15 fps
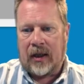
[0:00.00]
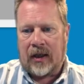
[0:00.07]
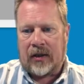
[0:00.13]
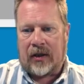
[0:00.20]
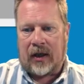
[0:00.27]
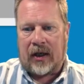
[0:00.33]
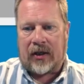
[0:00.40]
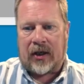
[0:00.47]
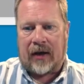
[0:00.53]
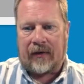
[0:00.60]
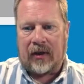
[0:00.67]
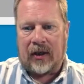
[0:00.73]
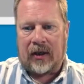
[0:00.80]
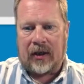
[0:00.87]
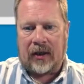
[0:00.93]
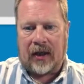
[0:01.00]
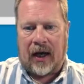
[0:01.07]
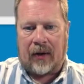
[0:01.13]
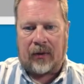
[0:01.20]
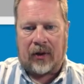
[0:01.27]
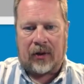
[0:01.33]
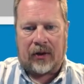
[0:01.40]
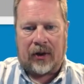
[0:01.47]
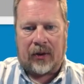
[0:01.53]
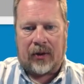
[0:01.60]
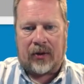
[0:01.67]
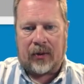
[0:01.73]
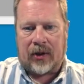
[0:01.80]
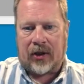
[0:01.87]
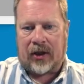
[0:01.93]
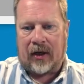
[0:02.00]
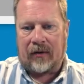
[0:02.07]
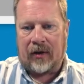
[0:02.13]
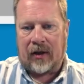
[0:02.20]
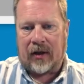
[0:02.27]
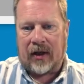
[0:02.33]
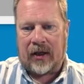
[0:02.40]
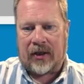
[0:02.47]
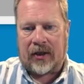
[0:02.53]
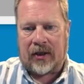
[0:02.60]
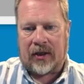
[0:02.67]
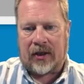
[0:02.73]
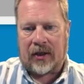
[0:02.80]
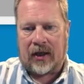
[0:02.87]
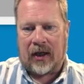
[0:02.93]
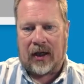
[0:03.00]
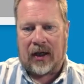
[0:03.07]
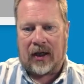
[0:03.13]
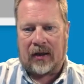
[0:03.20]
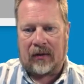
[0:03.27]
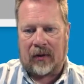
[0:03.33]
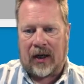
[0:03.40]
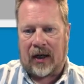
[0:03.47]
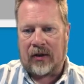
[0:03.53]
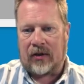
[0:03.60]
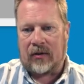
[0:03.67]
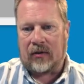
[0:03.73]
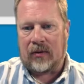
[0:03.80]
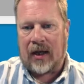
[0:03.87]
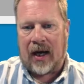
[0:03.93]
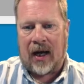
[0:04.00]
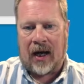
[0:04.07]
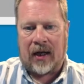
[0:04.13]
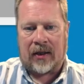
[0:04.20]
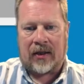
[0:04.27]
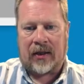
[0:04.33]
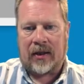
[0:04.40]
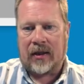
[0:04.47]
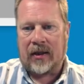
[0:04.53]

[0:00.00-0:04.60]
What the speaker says: So let's have a look at that. What I'll do is we'll just get rid of this and we'll cancel that,